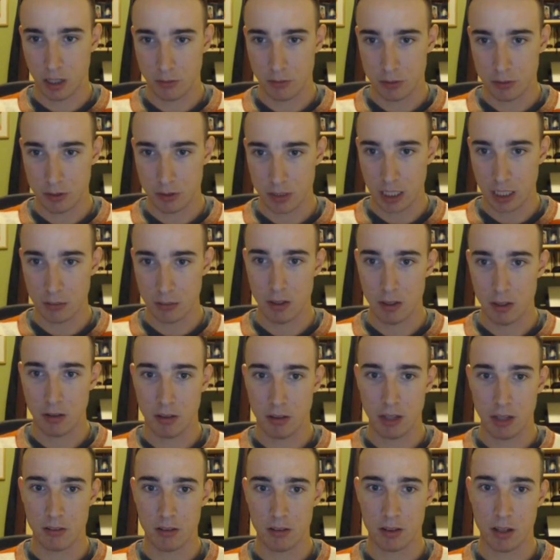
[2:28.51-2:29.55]
after knight b
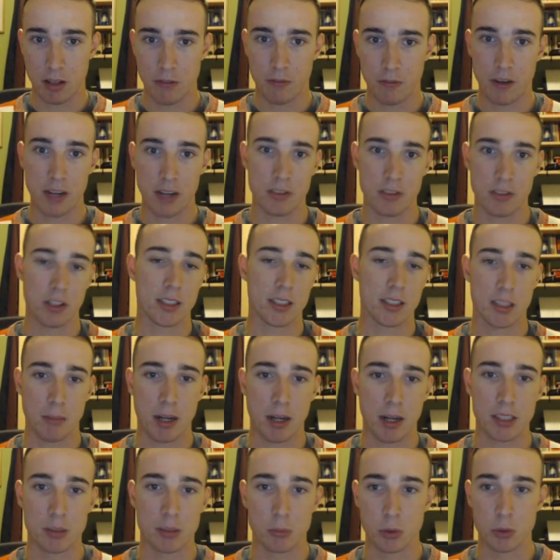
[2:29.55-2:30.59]
d7, c5 there are
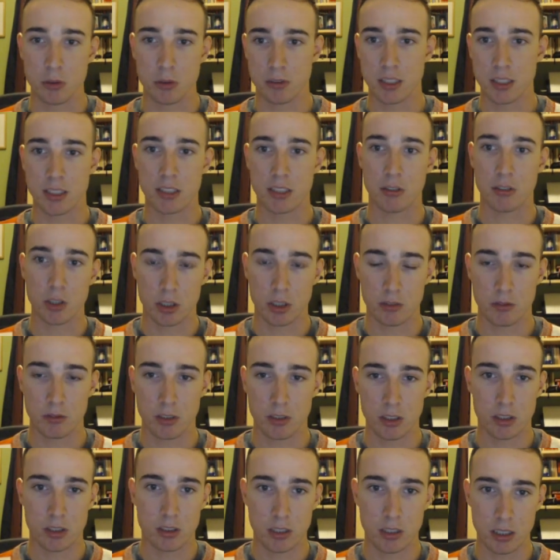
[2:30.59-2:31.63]
some other moves, there's a lot of
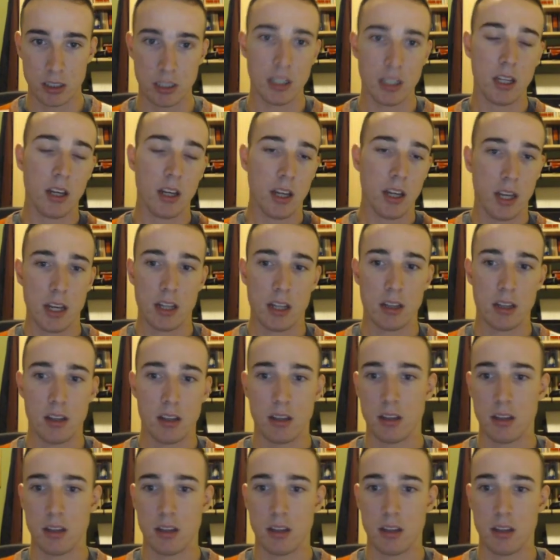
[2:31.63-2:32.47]
theory, and